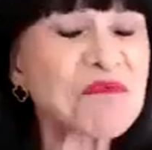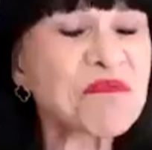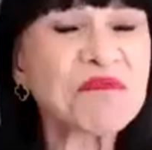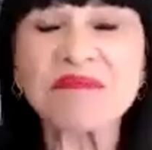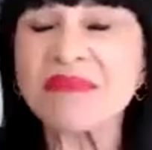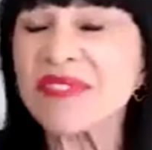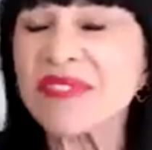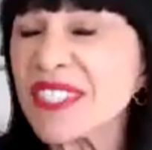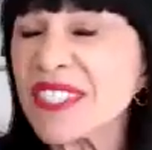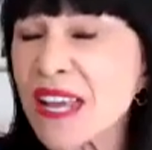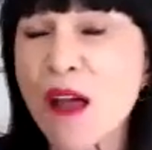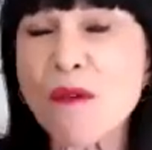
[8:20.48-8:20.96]

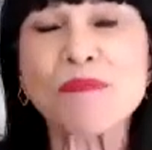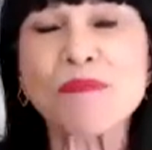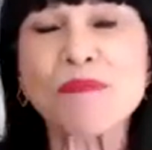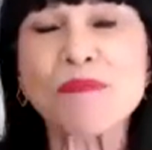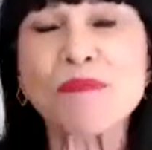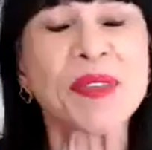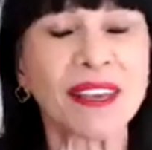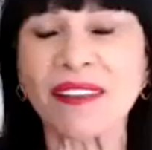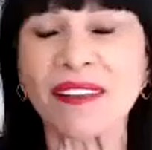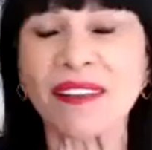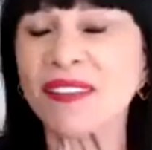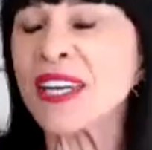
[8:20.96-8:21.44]

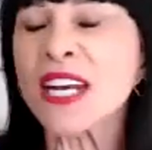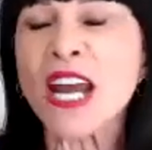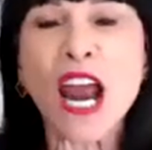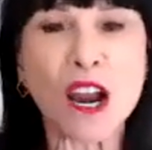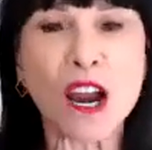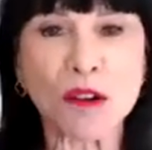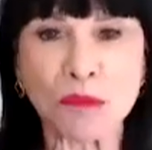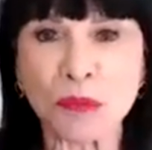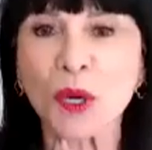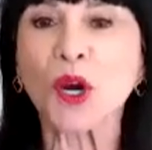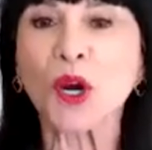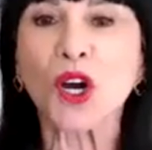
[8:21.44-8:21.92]
something in the
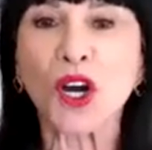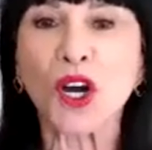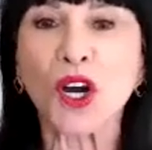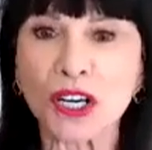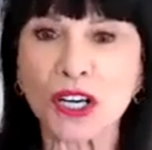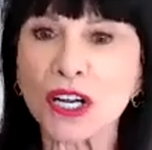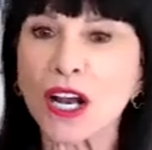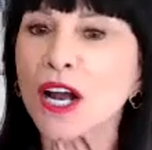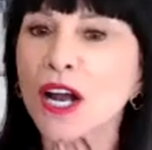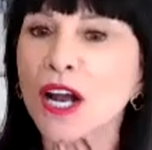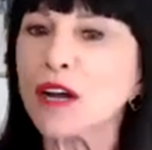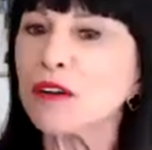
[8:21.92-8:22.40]

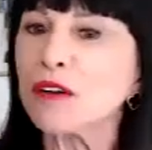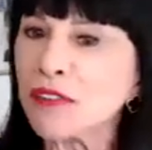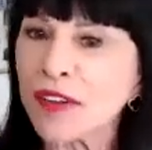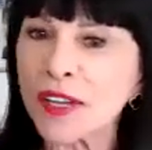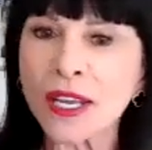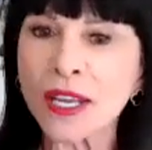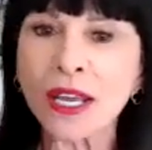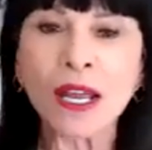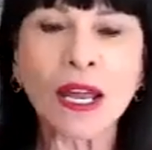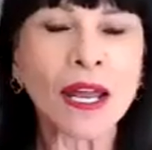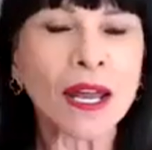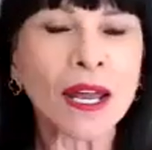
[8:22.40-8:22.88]
neighborhood of,
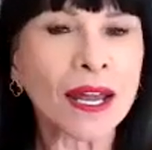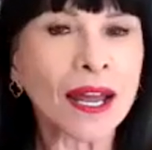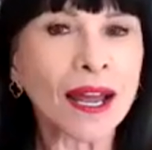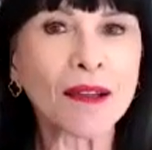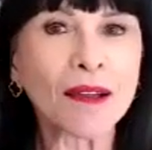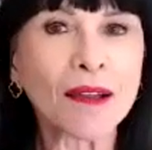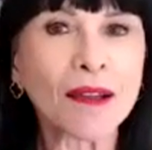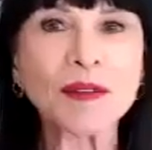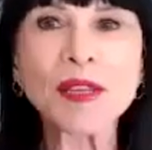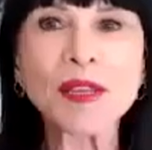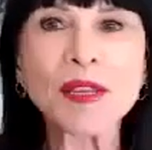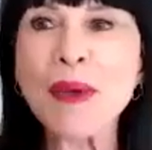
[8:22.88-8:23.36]

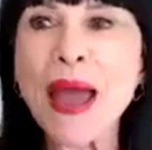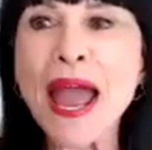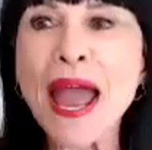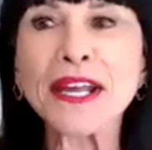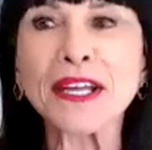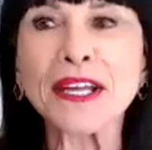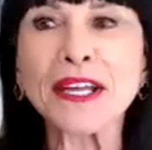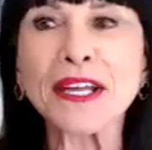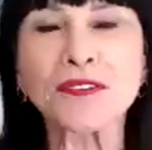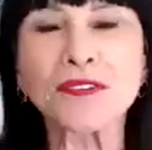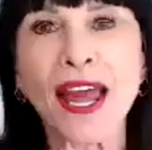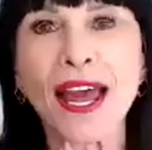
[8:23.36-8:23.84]
the
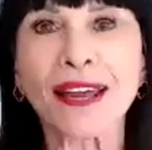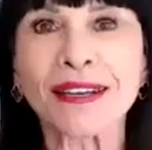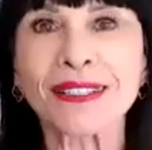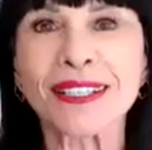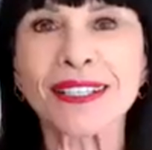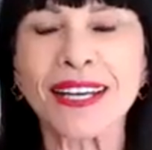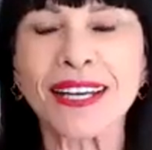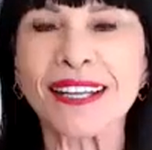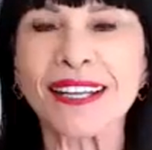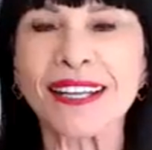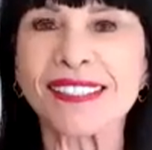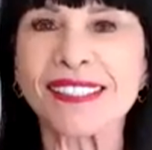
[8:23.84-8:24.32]
Bank of
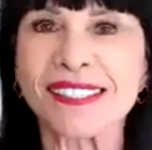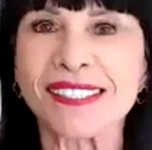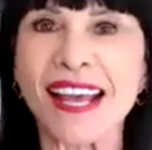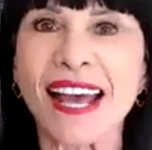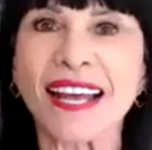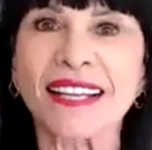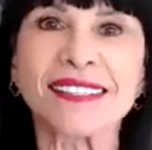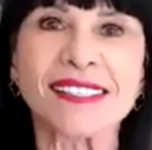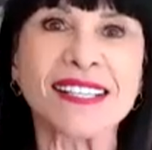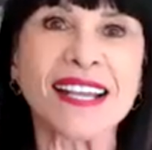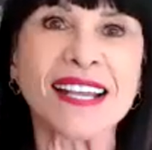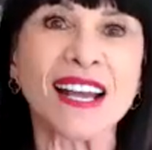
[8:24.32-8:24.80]
Canada
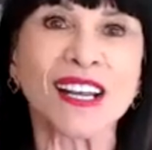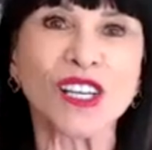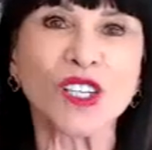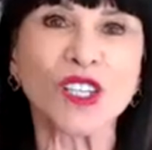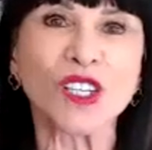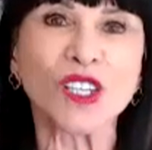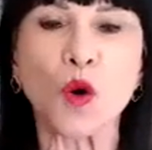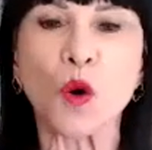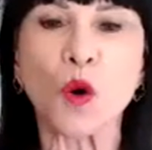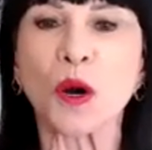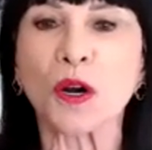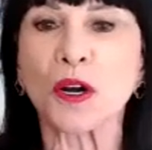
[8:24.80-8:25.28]
said
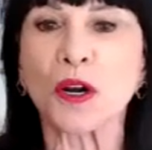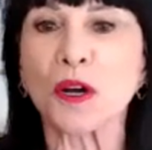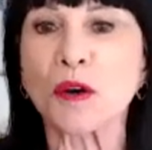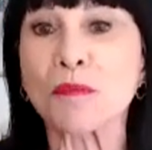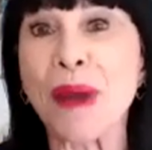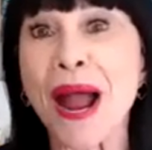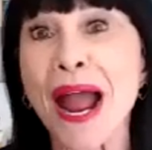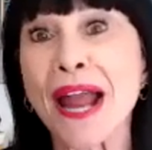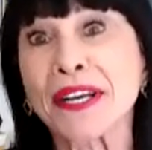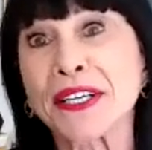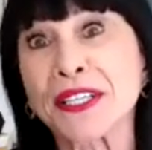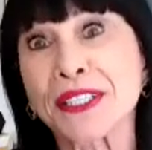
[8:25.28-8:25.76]
second quarter
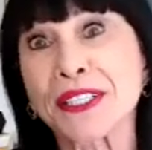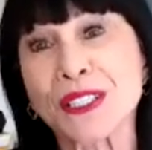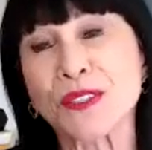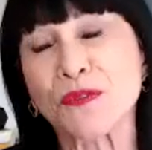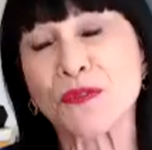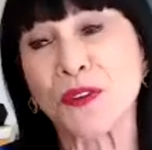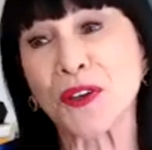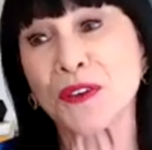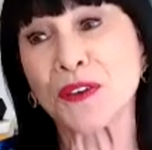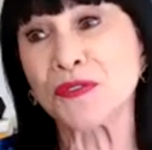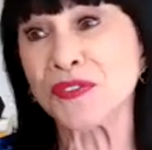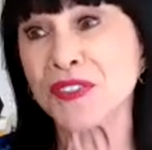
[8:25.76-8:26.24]
minus
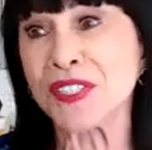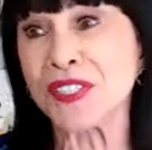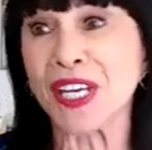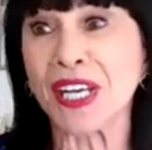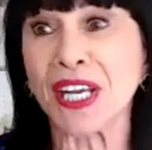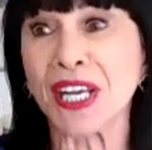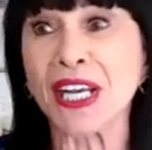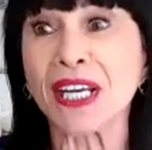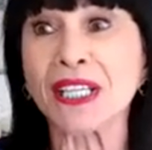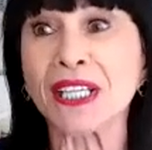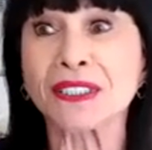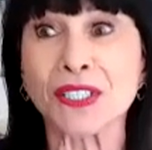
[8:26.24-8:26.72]

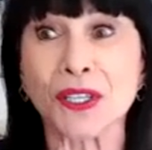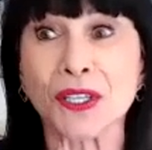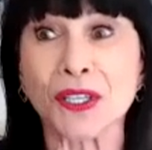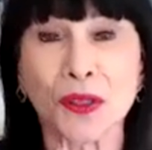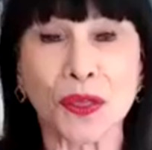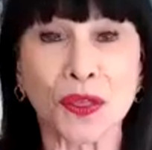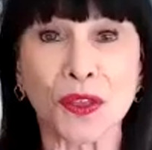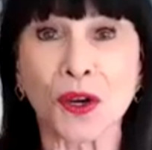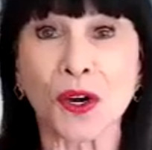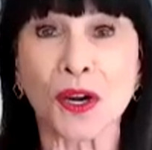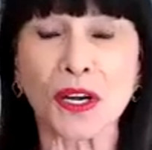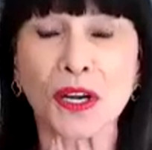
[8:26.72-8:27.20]
15 to
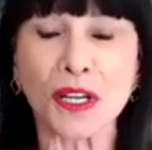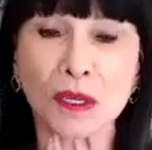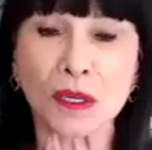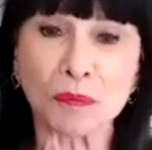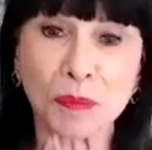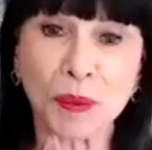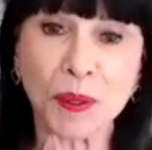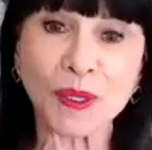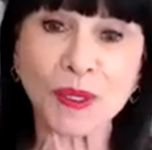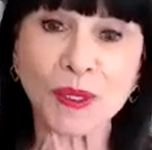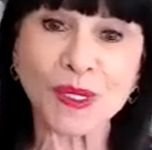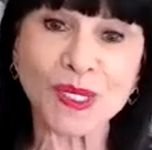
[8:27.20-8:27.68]

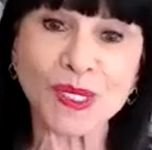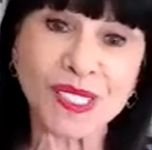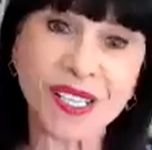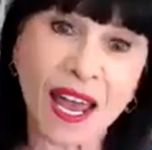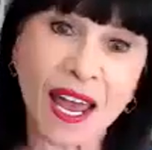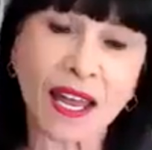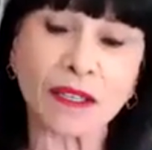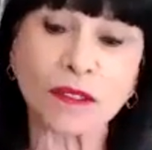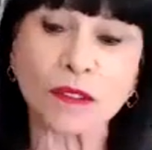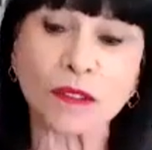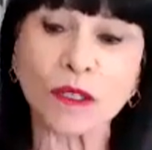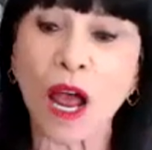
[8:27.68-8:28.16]

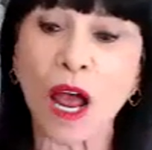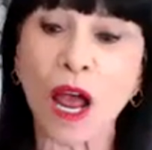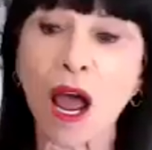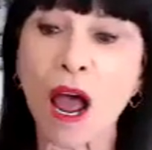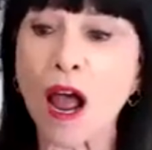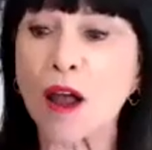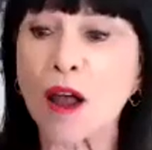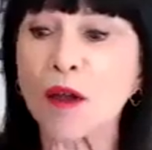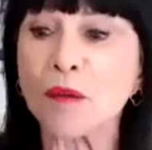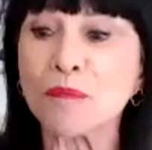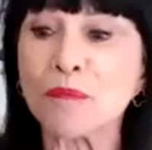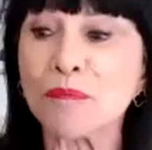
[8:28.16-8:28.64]

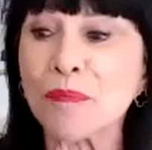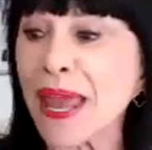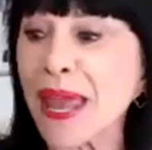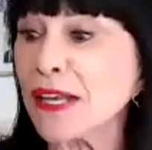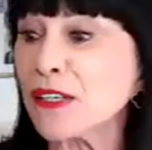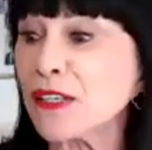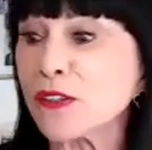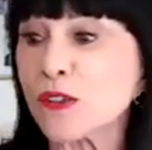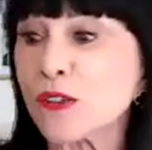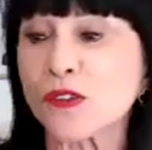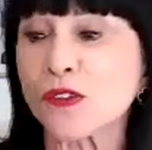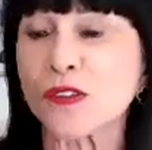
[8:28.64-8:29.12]
30%.
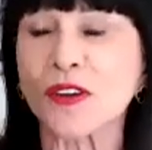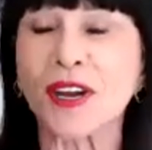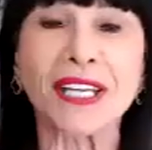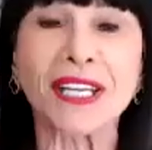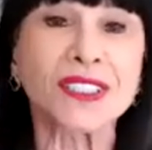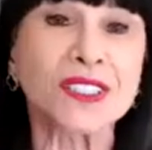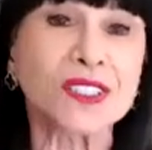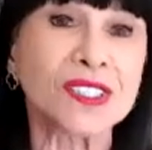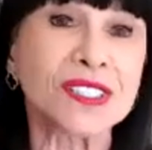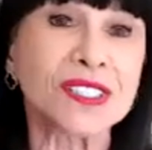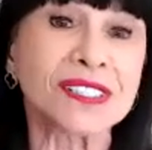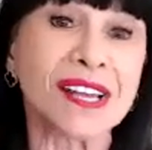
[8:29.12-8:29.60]
Bay
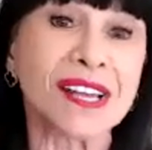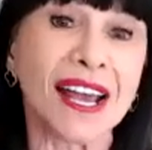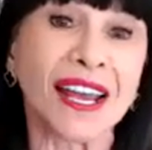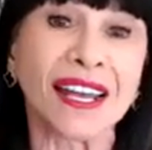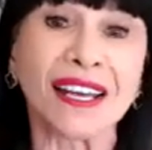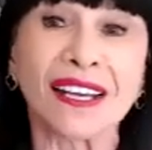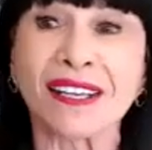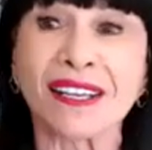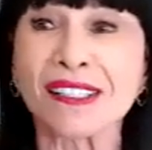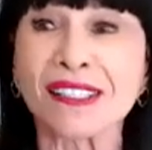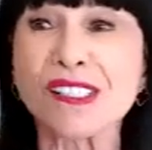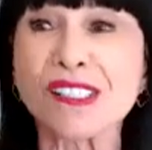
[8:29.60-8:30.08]
Street's
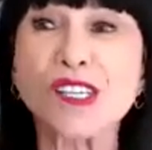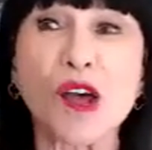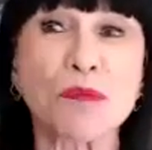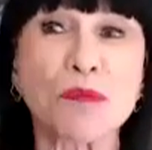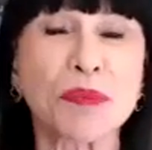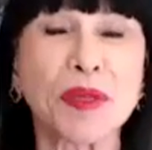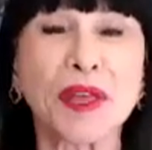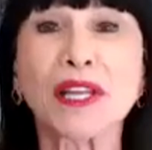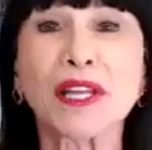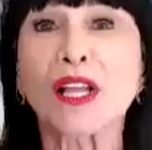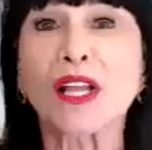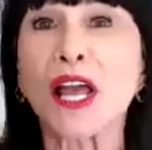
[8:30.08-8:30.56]
saying
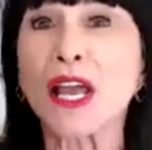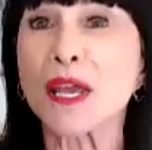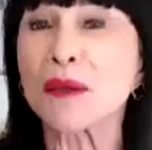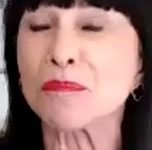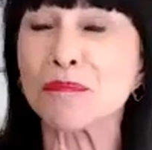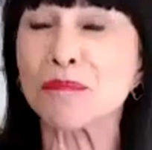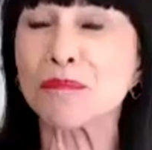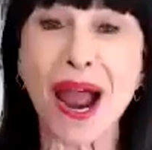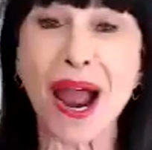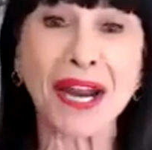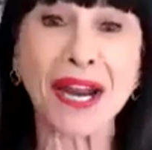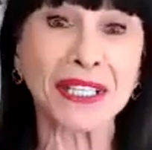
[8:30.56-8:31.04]
something like
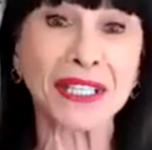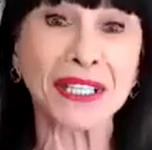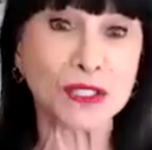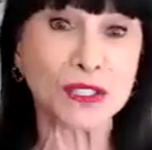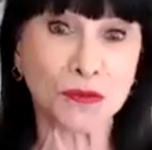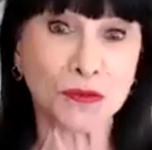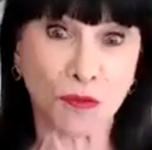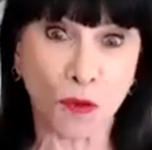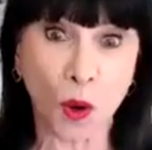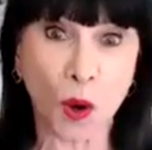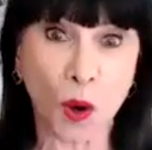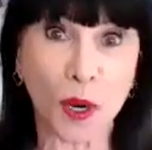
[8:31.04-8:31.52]

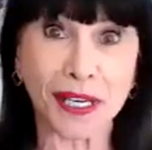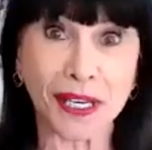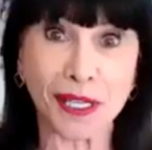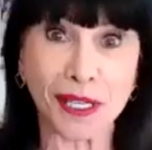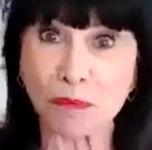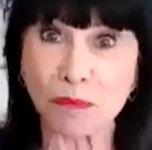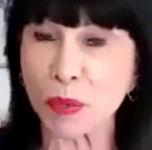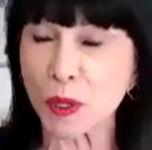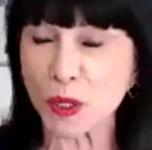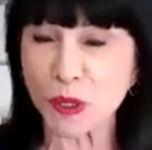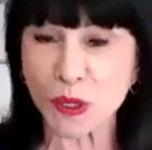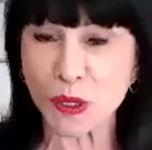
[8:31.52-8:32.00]
minus
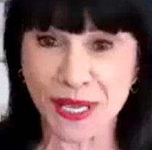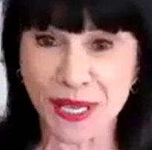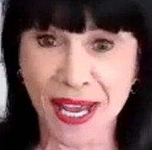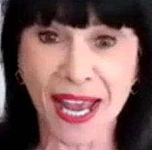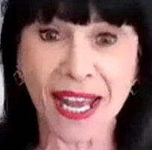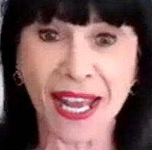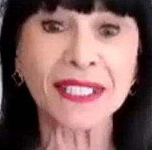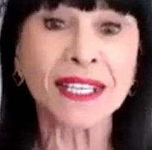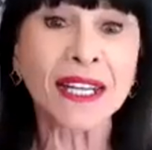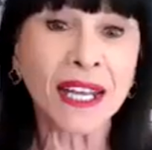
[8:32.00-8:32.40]
40%.